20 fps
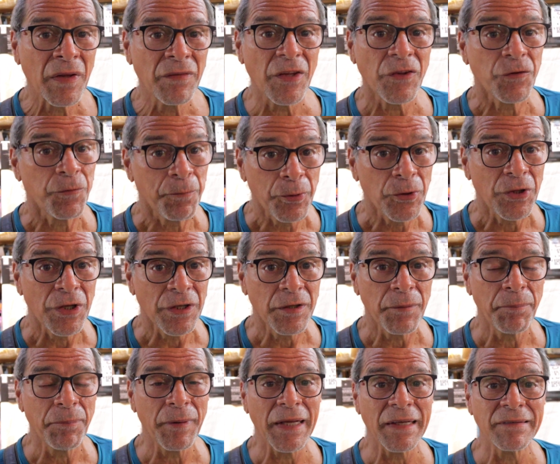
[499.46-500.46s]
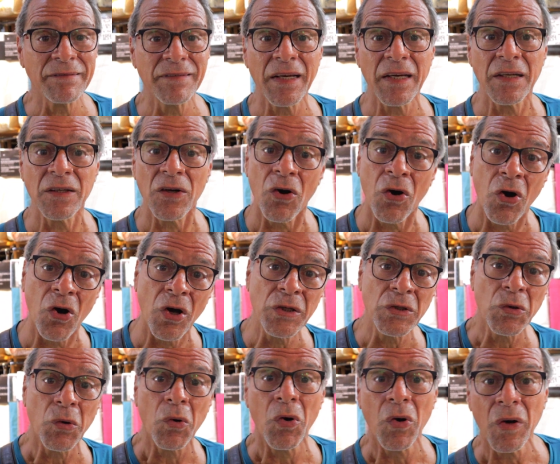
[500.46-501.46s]
that's put into plastic at a
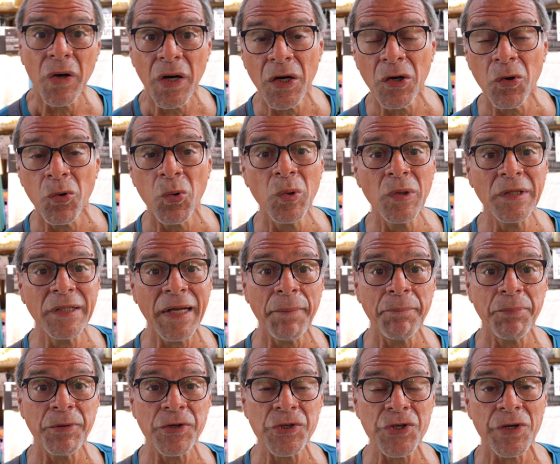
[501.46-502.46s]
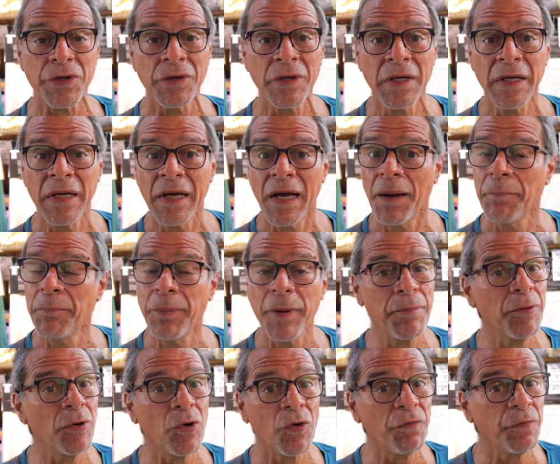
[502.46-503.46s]
hot or a cold temperature. And
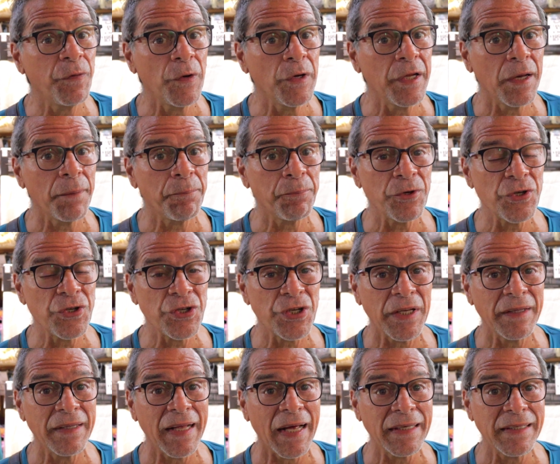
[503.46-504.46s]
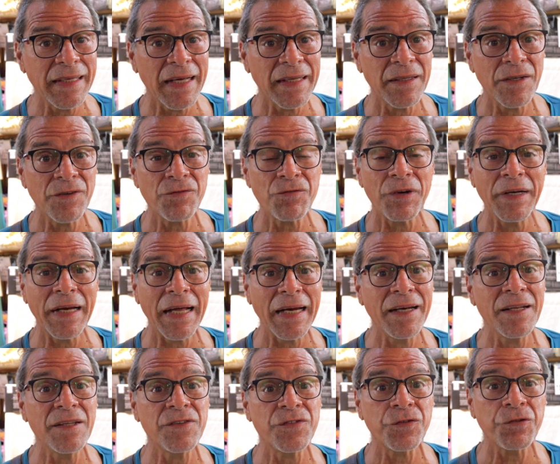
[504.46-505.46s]
people don't fully appreciate that yet in Trinidad,
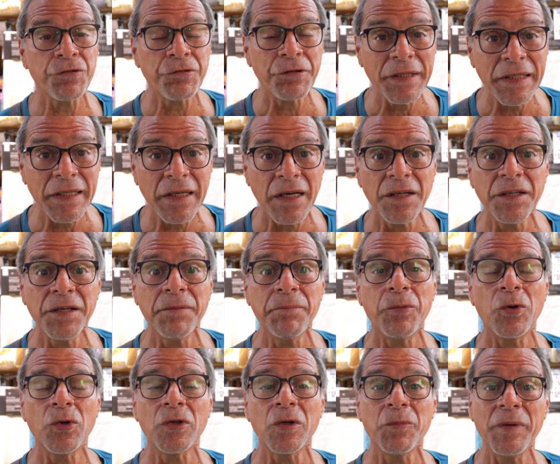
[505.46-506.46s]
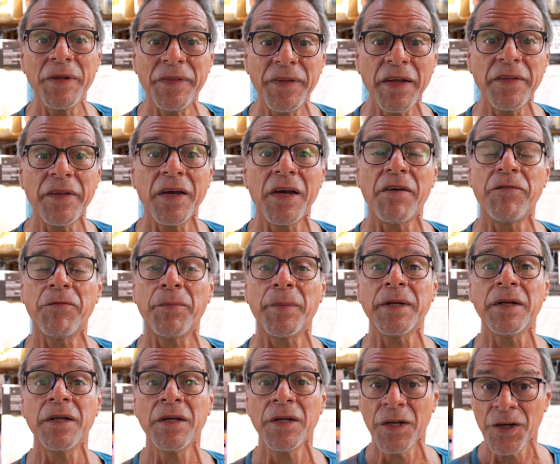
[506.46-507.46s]
and it's critically important. We think the
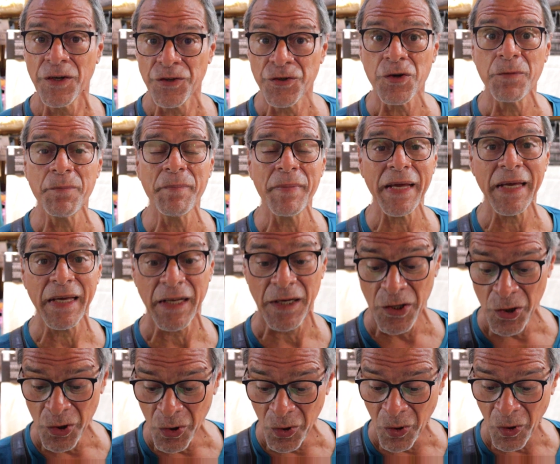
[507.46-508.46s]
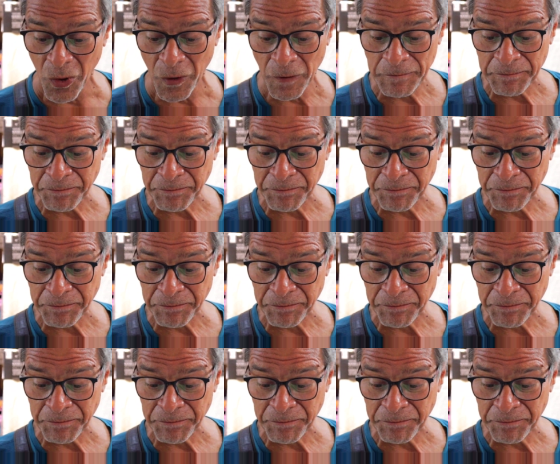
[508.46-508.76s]
government should make it law.